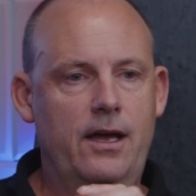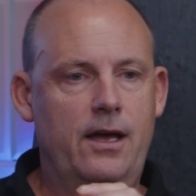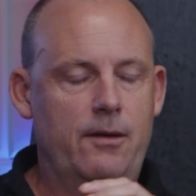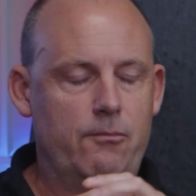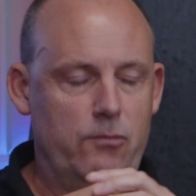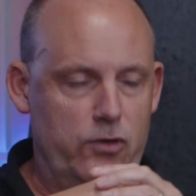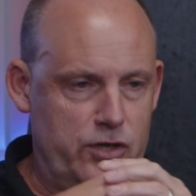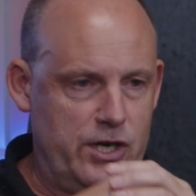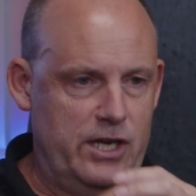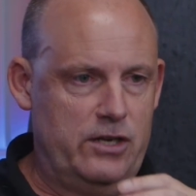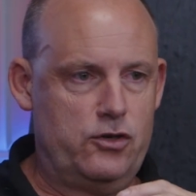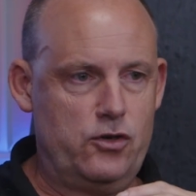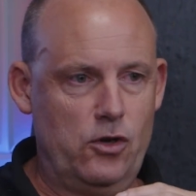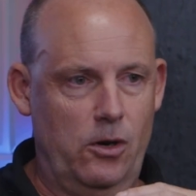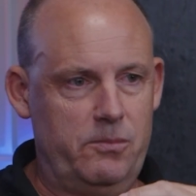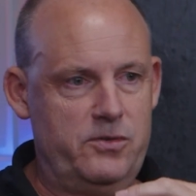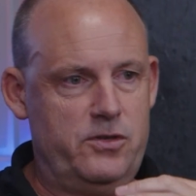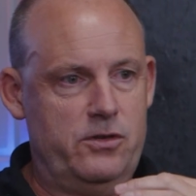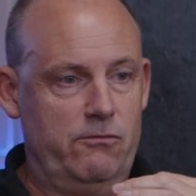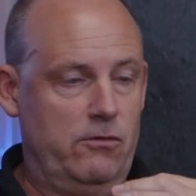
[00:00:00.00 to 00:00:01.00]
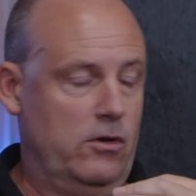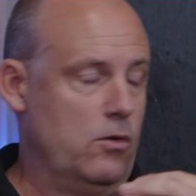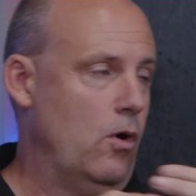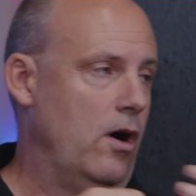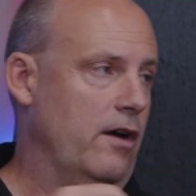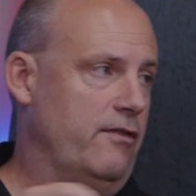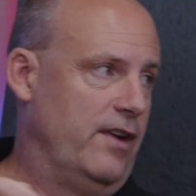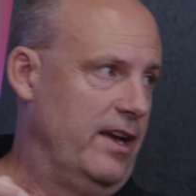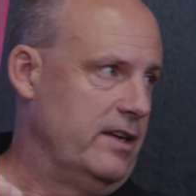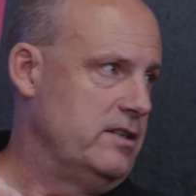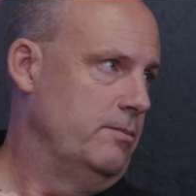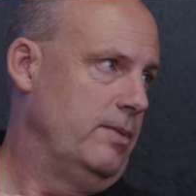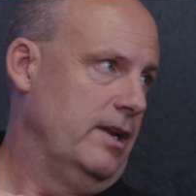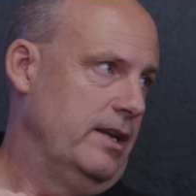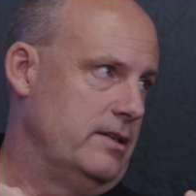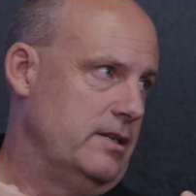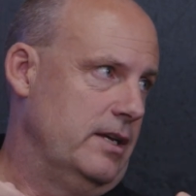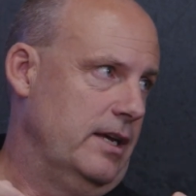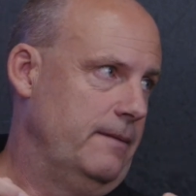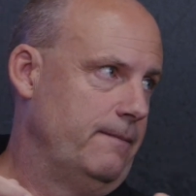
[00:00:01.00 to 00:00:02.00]
machine shops that require
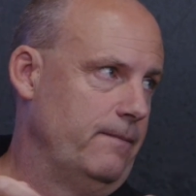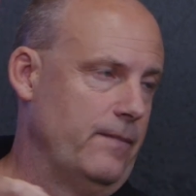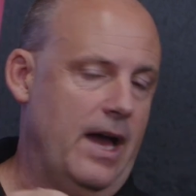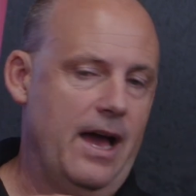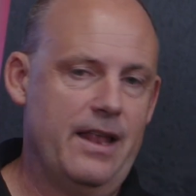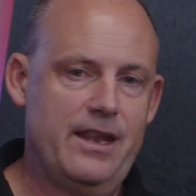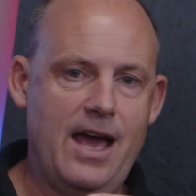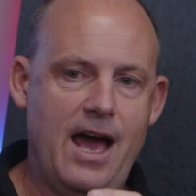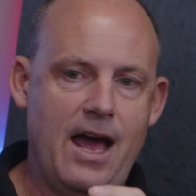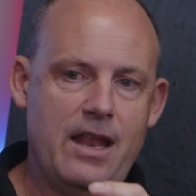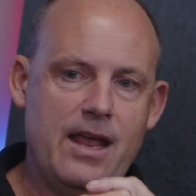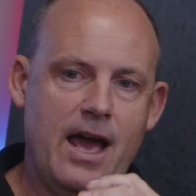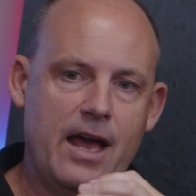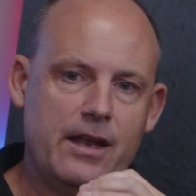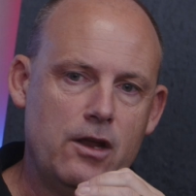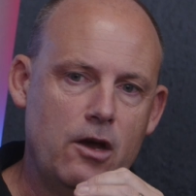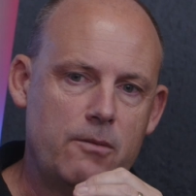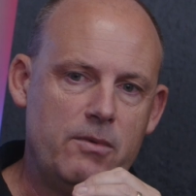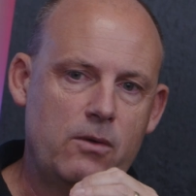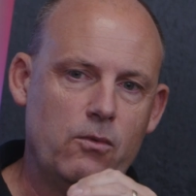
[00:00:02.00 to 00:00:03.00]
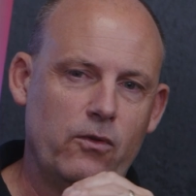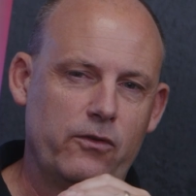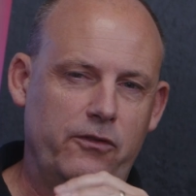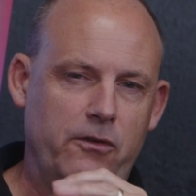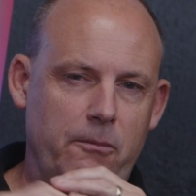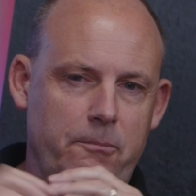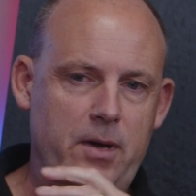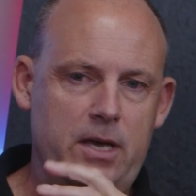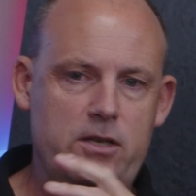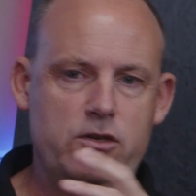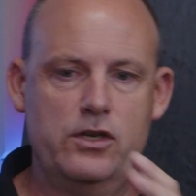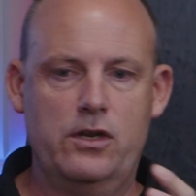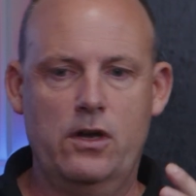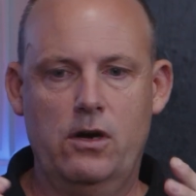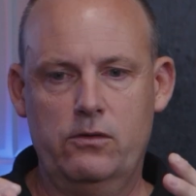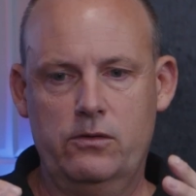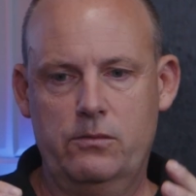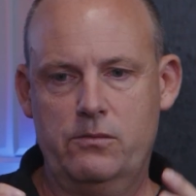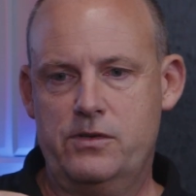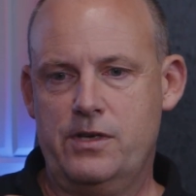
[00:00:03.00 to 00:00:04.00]
flexibility, and nobody wants to
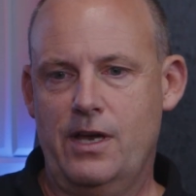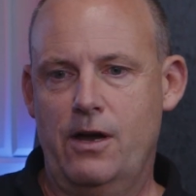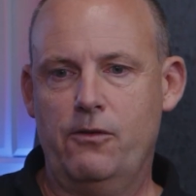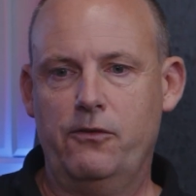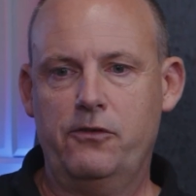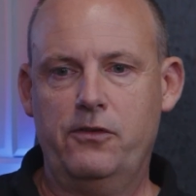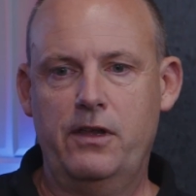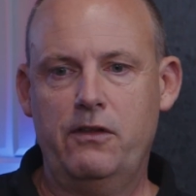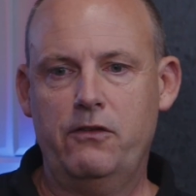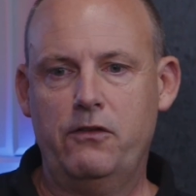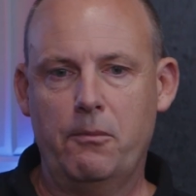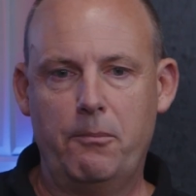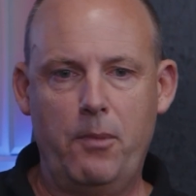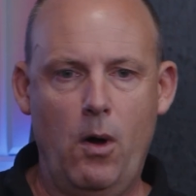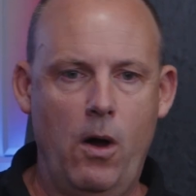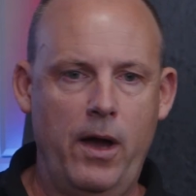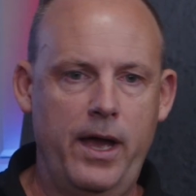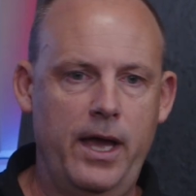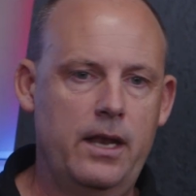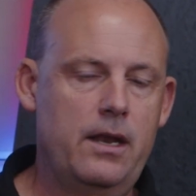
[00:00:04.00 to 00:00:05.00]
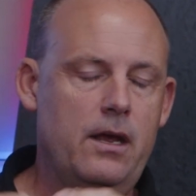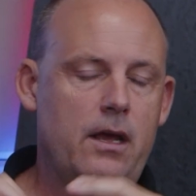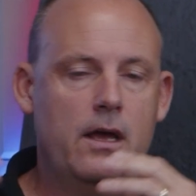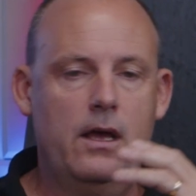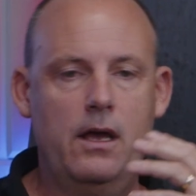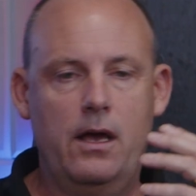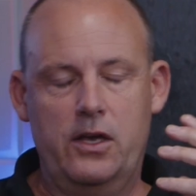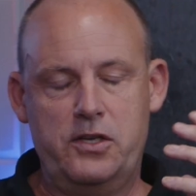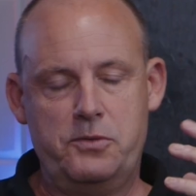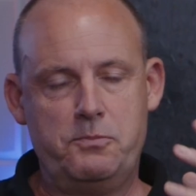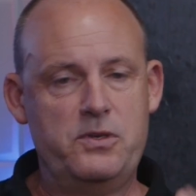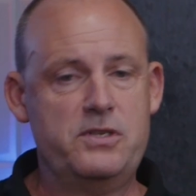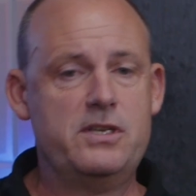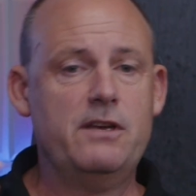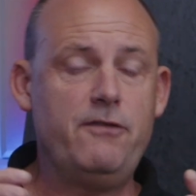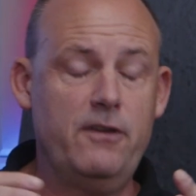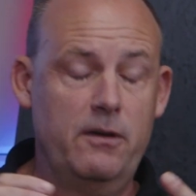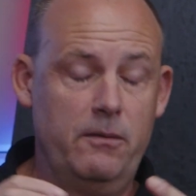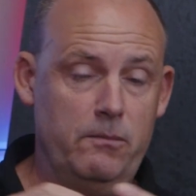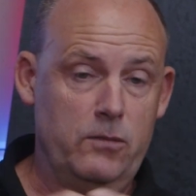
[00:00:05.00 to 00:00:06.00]
pigeonhole themselves into buying a
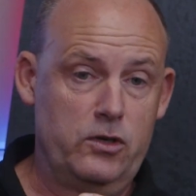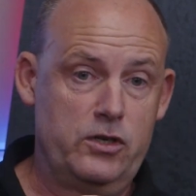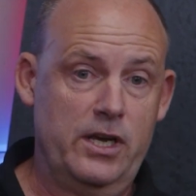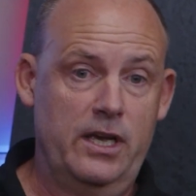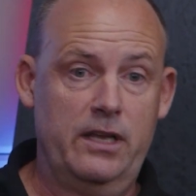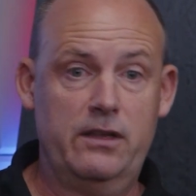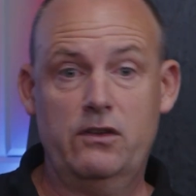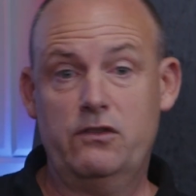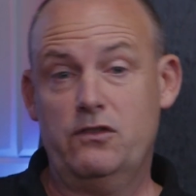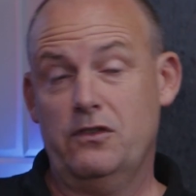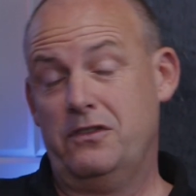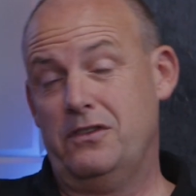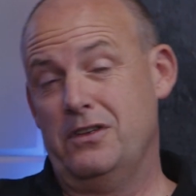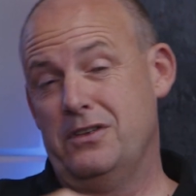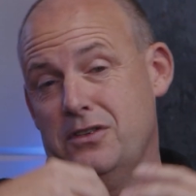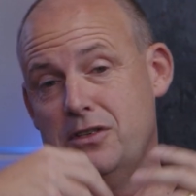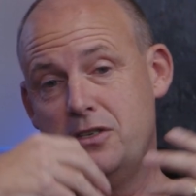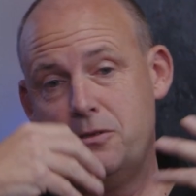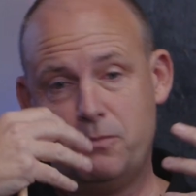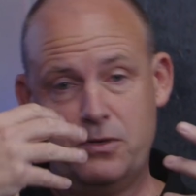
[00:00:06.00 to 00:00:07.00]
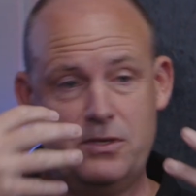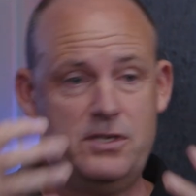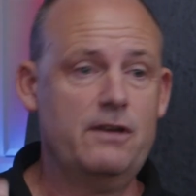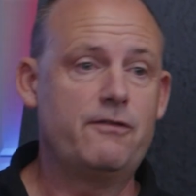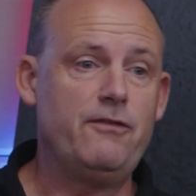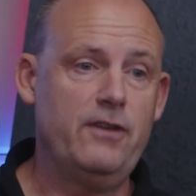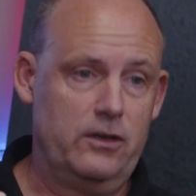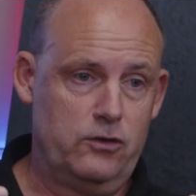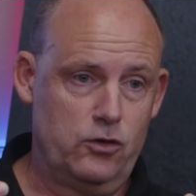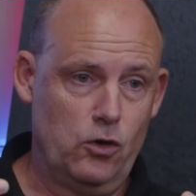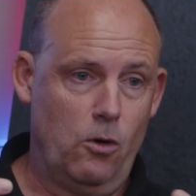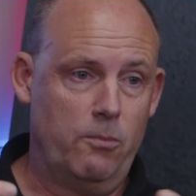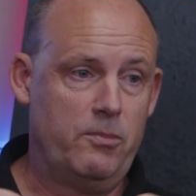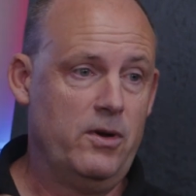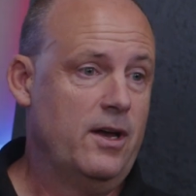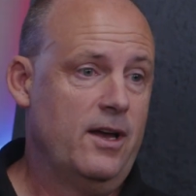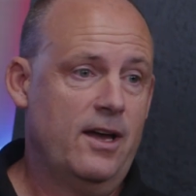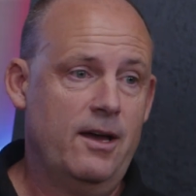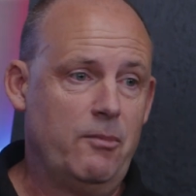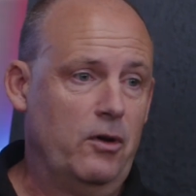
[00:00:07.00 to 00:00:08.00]
specific machine that just does a specific job,
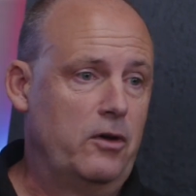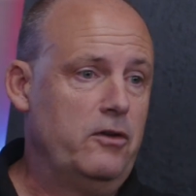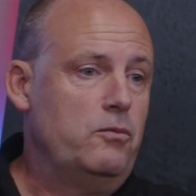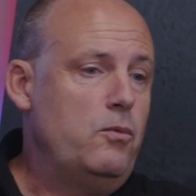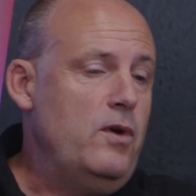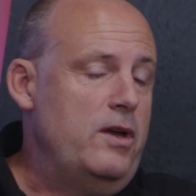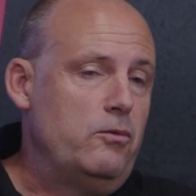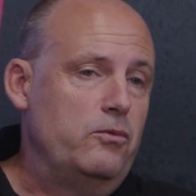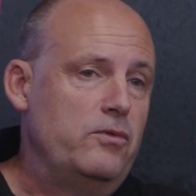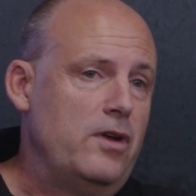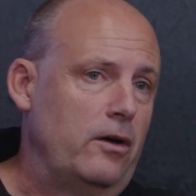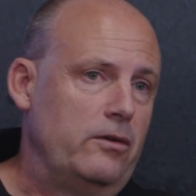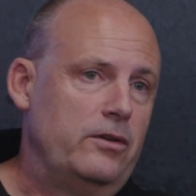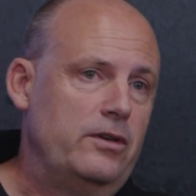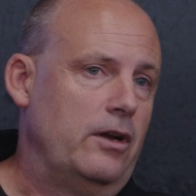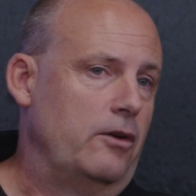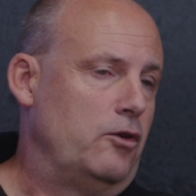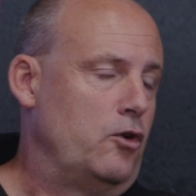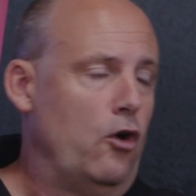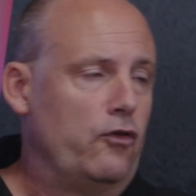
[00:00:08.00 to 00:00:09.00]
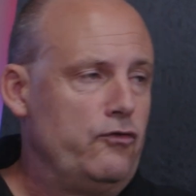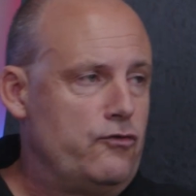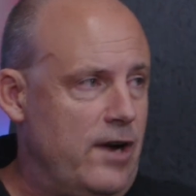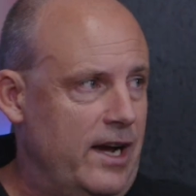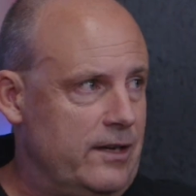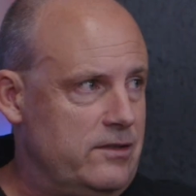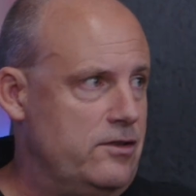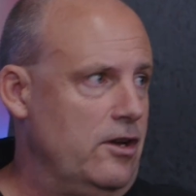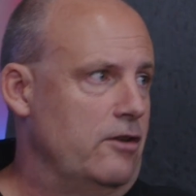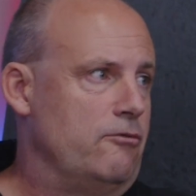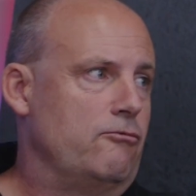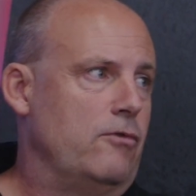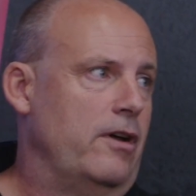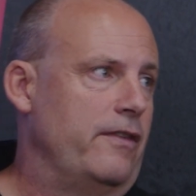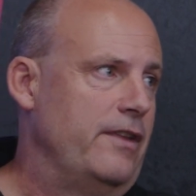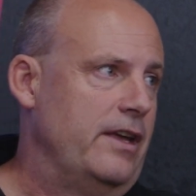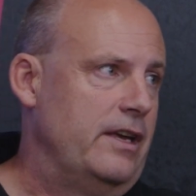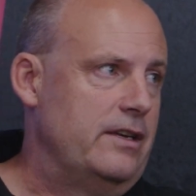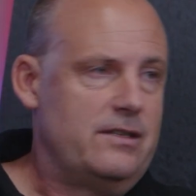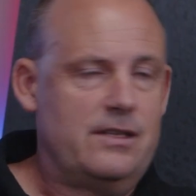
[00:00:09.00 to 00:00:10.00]
because we all know contracts don't
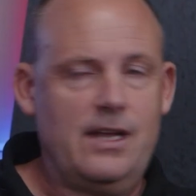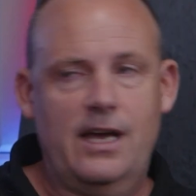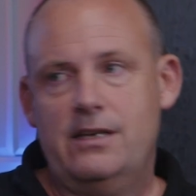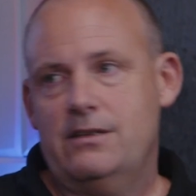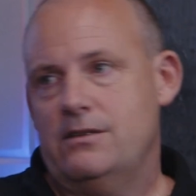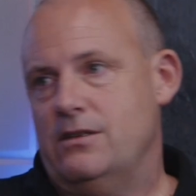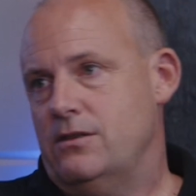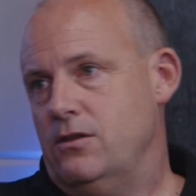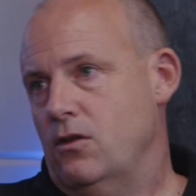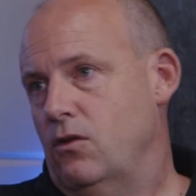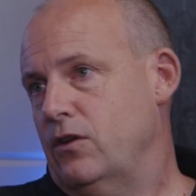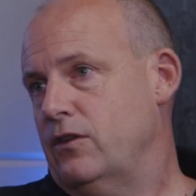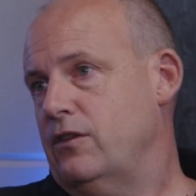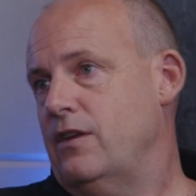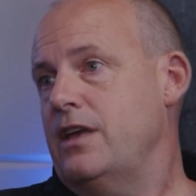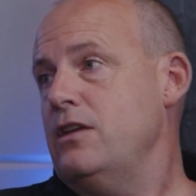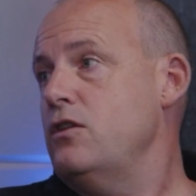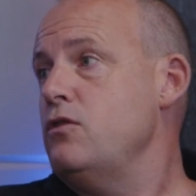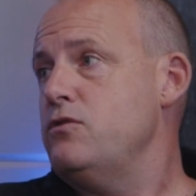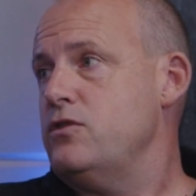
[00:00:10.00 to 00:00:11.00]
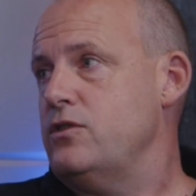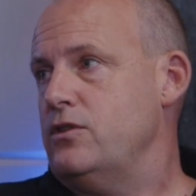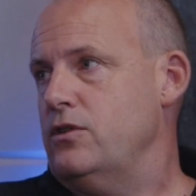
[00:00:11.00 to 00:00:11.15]
run these days as long as they used